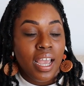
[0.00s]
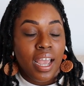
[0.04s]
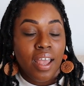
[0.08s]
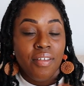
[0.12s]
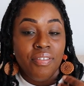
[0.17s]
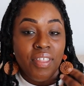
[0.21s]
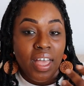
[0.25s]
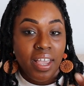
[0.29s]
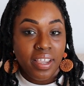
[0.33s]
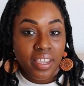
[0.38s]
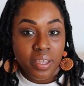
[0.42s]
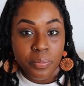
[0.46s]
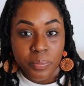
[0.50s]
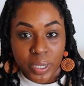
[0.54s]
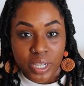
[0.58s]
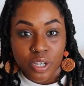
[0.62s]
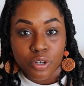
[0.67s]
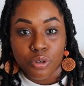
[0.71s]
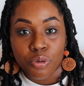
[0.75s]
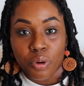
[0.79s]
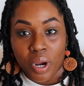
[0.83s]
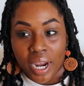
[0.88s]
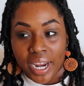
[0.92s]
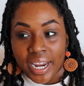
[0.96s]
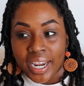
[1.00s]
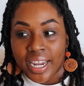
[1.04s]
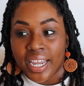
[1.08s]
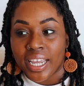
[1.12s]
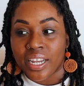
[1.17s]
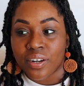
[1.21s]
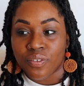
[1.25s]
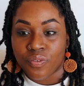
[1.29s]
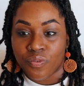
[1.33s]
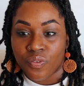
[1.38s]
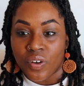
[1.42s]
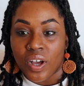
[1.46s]
And that can be great
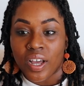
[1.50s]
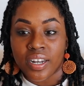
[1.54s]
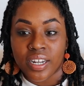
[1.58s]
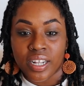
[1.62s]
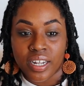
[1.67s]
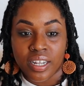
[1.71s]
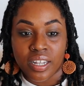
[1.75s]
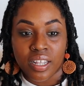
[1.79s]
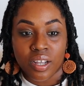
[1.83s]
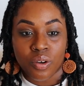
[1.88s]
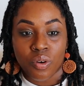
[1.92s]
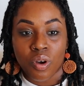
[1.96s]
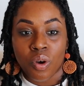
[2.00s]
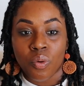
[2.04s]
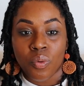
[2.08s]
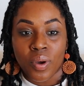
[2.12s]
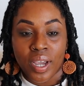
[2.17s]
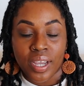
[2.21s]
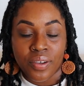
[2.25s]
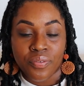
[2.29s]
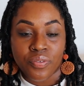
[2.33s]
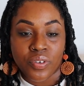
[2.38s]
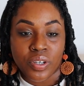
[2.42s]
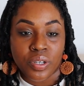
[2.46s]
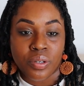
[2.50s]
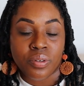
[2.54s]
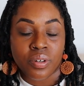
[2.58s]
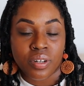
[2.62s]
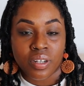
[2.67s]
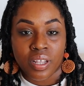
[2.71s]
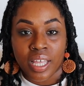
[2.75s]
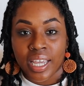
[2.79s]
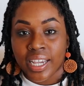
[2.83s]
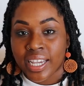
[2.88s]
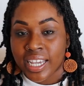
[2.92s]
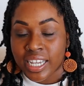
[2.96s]
and fun in a way for you
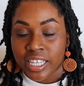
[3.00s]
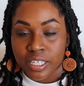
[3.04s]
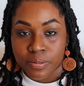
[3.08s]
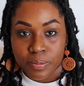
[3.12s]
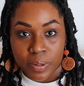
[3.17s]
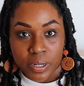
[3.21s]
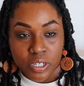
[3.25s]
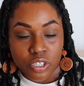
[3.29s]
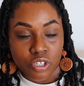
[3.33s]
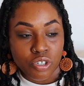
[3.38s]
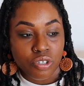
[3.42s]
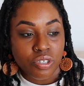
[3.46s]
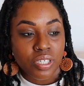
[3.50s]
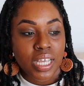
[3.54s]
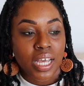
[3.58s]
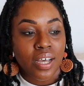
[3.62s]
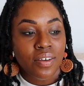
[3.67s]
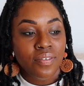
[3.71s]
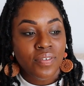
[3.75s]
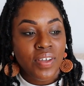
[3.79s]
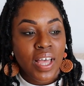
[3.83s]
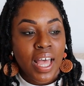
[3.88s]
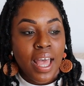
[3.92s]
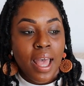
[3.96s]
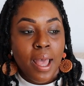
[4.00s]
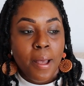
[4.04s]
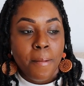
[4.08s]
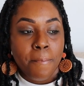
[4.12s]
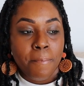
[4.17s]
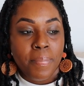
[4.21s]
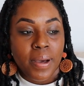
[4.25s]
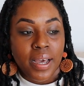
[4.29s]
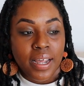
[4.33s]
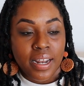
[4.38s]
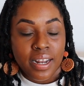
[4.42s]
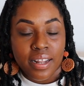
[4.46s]
to like express yourself,
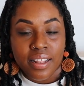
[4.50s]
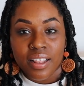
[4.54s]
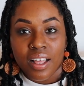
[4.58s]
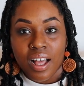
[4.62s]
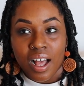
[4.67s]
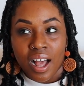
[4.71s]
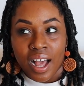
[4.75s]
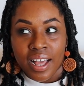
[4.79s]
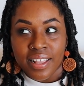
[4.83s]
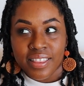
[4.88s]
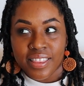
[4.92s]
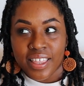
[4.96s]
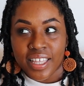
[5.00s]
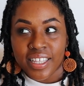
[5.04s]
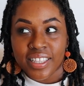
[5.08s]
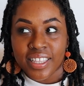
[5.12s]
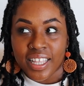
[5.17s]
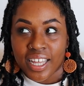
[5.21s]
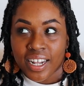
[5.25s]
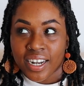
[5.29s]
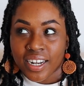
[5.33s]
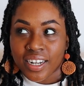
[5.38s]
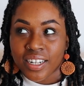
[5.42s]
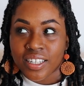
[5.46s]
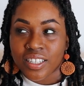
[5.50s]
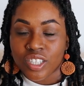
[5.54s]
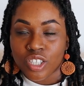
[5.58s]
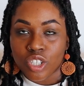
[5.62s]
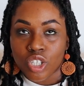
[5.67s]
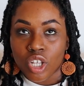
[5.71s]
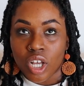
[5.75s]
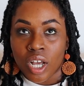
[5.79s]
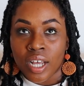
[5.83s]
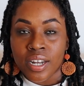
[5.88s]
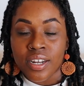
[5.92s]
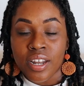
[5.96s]
but I think that
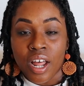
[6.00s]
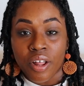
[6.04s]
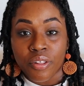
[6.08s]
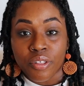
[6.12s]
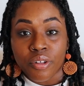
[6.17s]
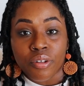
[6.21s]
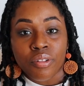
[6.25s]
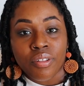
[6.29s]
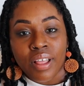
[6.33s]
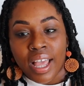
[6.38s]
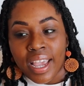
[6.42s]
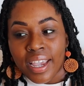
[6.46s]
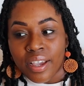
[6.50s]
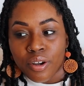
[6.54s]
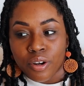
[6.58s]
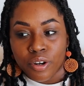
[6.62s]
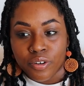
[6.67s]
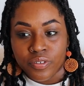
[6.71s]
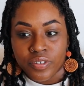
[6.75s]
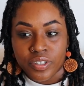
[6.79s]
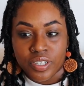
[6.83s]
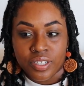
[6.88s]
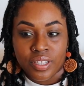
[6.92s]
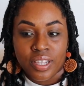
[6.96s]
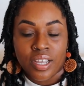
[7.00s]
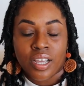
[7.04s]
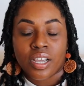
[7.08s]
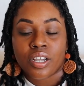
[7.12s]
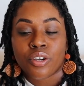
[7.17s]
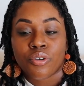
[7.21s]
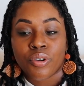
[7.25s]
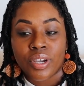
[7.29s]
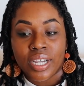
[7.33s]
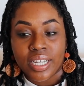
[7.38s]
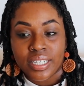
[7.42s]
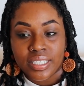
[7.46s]
another layer to
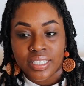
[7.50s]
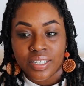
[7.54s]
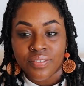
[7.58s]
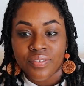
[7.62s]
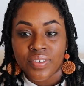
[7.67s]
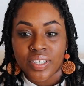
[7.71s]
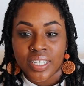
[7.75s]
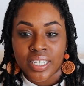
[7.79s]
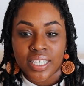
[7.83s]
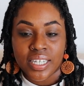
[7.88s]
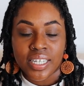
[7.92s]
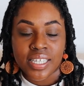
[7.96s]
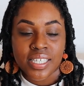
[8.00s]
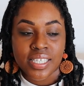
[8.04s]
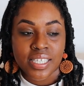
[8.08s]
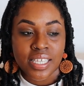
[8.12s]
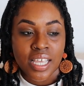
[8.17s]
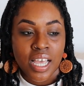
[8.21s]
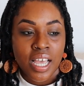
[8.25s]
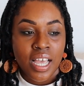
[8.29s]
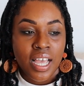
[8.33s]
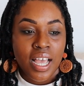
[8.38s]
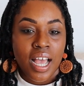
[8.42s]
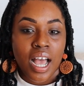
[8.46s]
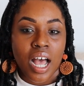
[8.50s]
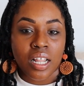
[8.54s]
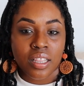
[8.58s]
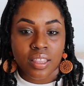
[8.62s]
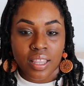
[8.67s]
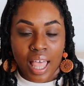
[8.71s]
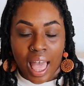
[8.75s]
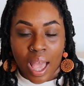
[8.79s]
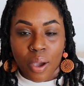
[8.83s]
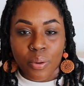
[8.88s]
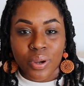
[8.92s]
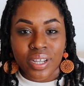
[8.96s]
that creativity is
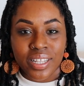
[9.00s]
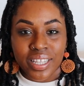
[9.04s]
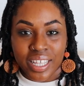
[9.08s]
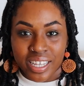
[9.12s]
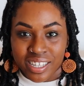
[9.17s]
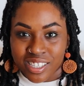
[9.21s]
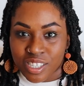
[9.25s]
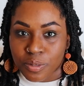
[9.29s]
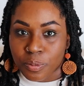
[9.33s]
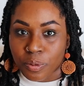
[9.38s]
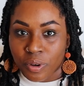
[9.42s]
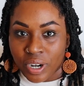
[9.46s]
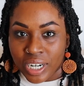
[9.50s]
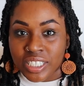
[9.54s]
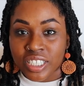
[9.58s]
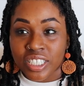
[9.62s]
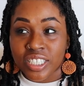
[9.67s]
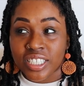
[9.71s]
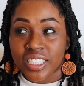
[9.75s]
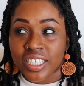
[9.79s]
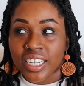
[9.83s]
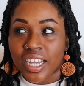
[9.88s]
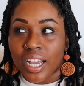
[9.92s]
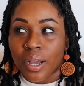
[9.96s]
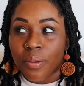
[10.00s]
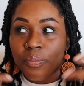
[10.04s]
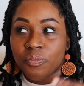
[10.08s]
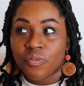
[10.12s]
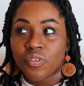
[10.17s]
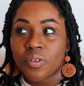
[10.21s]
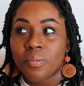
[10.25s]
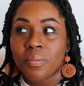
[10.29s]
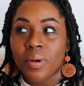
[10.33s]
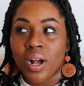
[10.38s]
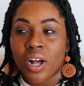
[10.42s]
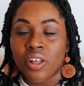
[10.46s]
allowing the inspiration to come
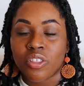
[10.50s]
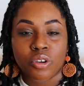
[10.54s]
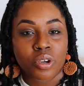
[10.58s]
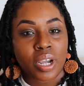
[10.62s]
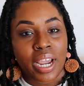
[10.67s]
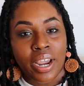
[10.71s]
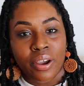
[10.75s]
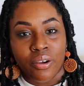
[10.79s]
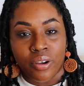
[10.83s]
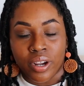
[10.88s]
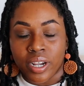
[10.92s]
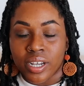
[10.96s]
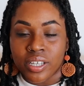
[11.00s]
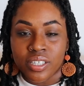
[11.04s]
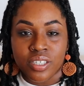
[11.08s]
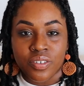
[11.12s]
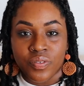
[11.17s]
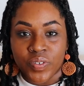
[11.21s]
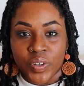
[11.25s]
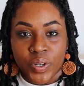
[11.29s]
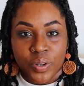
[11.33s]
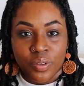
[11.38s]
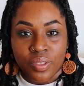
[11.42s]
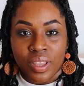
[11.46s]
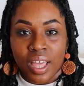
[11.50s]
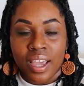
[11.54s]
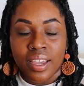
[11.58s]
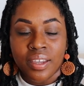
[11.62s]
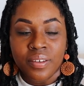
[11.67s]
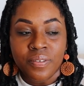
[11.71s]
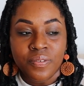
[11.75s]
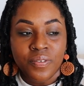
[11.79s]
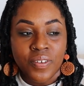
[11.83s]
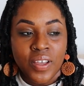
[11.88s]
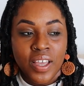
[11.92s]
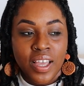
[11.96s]
from other areas of your
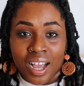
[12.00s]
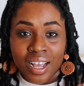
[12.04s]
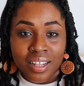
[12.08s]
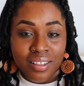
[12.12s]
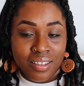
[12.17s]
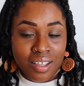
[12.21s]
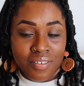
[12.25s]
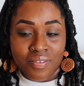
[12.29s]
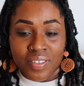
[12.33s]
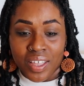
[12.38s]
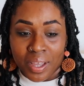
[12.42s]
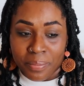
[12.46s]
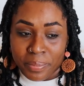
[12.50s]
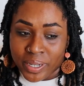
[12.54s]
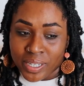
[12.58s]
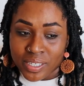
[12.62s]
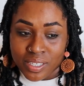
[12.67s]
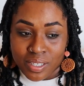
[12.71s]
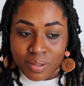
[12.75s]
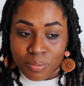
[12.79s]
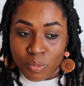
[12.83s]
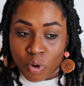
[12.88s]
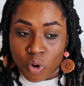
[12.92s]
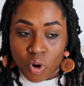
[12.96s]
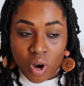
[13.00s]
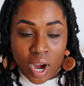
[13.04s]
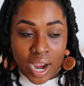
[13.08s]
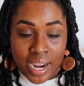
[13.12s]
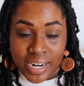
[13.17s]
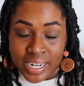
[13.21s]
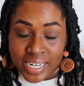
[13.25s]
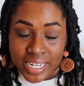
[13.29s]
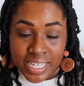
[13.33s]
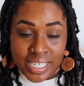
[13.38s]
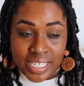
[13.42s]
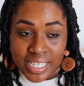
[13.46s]
life. I love that because the more
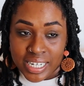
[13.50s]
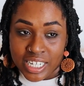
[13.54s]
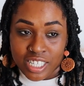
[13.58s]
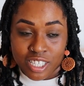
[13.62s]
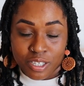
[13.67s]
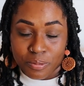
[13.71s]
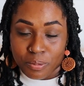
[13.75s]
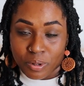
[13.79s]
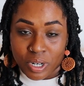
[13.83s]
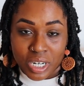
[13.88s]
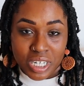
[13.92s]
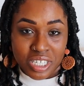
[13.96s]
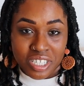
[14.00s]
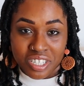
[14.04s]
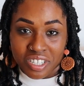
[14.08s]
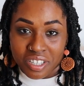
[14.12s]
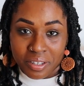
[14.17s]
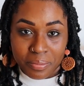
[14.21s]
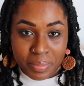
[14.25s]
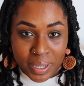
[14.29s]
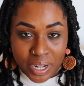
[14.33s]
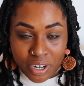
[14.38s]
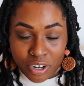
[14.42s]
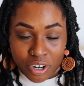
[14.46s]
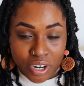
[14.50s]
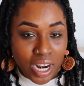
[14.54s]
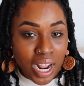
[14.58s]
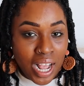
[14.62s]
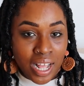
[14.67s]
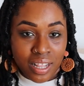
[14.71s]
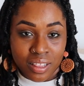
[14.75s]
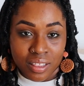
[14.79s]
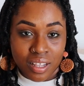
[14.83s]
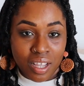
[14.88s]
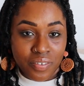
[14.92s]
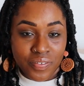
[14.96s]
ideas and inspiration, the better.
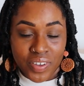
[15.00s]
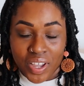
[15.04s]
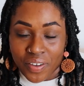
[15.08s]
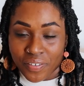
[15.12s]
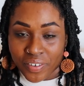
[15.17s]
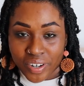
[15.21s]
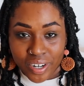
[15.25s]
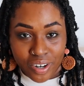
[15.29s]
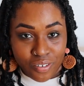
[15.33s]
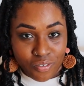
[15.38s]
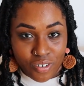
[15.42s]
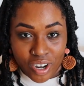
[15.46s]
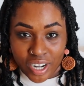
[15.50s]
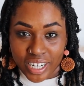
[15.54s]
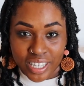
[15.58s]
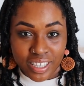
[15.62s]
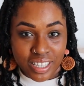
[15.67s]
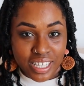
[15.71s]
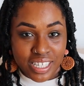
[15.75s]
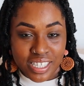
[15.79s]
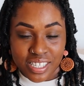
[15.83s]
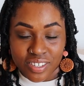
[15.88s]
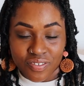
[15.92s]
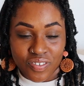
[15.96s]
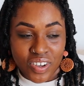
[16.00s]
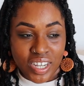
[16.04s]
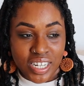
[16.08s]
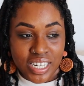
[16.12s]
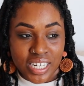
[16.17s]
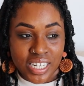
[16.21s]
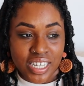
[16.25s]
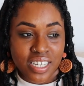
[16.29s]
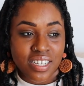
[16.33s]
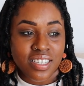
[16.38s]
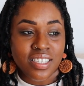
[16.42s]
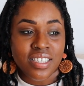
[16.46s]
I love having a running list of
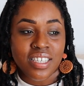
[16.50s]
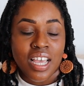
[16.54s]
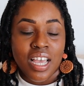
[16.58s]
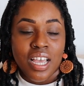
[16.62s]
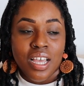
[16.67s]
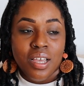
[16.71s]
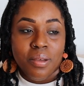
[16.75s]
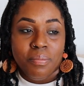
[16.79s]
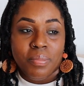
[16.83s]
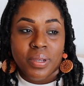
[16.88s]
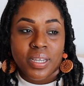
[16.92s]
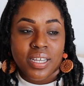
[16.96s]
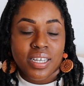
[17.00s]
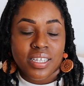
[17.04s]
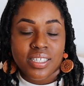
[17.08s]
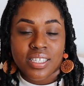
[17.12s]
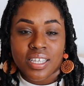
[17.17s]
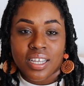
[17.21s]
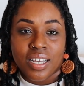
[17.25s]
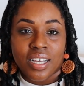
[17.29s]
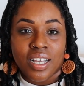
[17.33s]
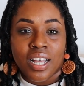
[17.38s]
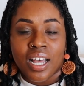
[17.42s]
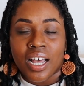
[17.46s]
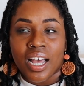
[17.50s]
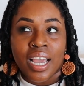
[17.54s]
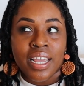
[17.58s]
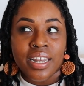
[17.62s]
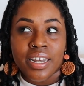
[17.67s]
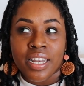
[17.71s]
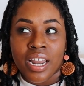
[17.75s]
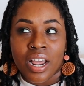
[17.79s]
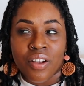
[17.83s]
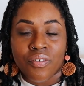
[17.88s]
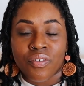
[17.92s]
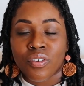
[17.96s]
ideas because
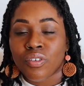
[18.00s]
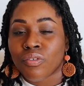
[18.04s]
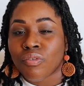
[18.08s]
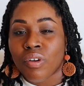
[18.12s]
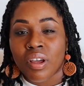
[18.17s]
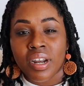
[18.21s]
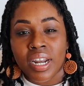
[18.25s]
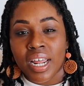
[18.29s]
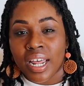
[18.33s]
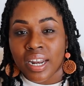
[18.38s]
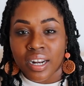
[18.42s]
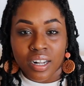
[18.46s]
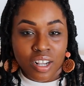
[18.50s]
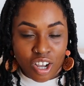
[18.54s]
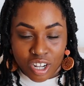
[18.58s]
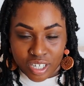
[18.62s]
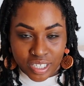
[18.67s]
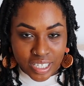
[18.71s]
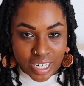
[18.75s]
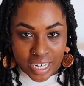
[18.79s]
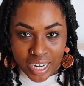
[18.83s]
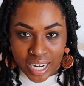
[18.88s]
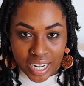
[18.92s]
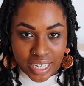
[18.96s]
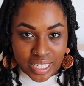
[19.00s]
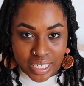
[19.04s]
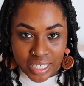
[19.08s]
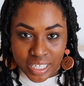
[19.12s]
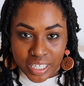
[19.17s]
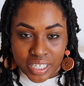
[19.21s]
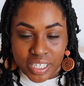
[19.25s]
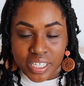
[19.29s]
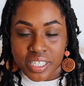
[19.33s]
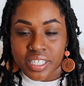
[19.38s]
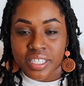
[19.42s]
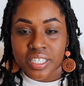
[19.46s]
I never run out of content
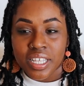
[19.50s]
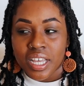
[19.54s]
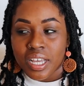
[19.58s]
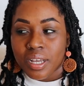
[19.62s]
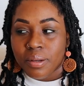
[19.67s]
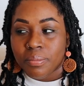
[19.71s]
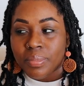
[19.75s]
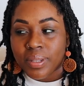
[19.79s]
ideas.